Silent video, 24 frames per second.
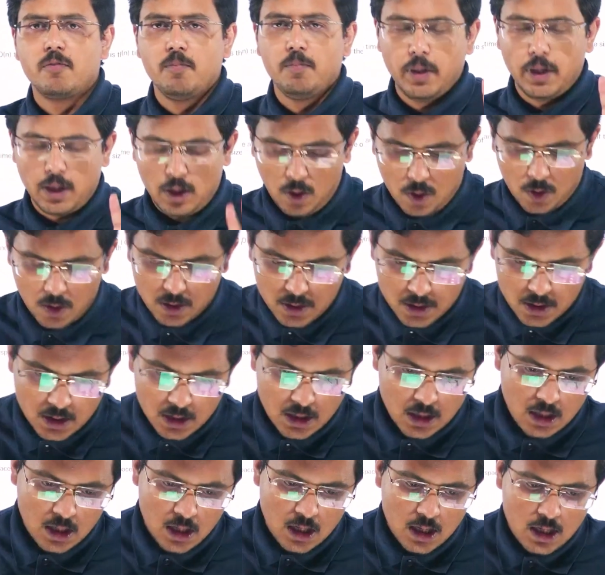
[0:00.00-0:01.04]
because
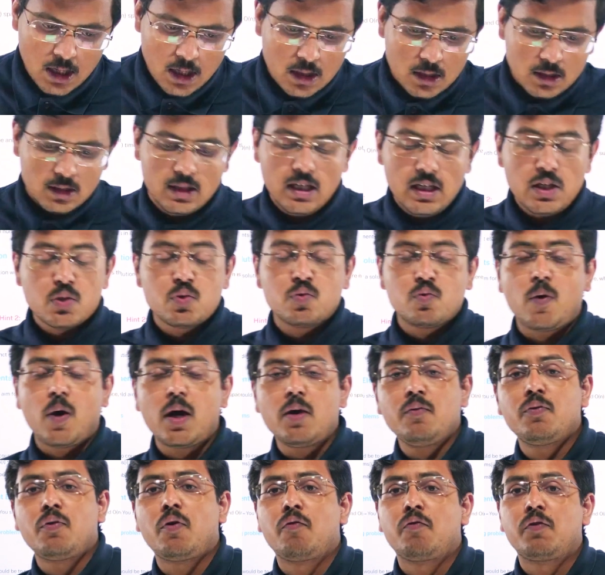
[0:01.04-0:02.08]
these
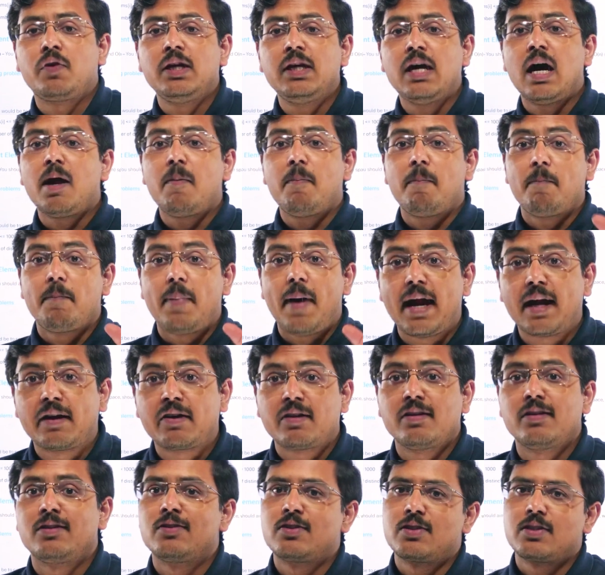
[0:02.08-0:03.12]
150 are
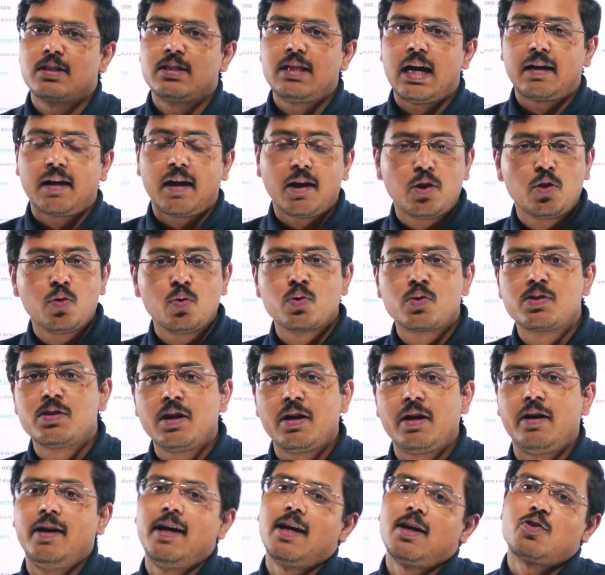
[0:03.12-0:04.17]
patterns that are used
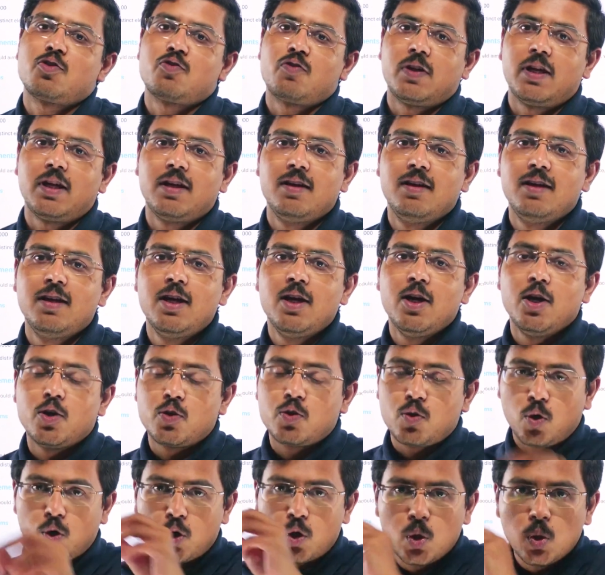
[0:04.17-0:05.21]
in industry.
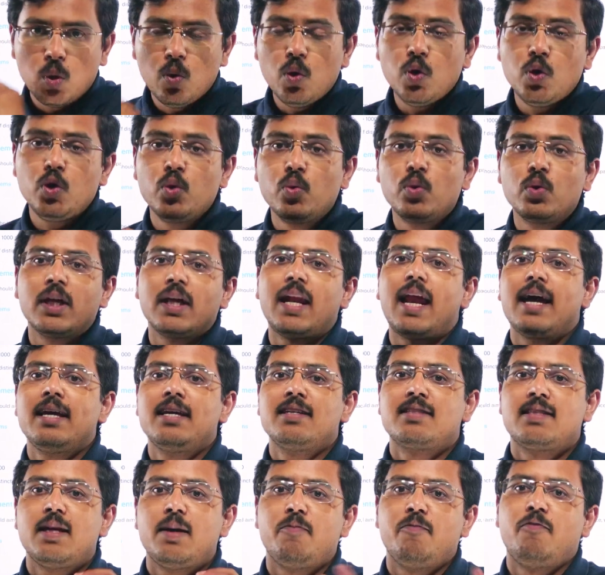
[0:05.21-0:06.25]
So do
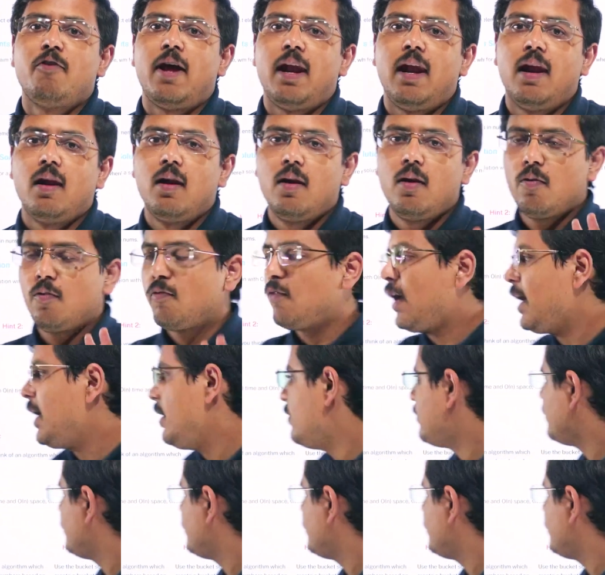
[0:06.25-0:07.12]
utilize them well. Fine.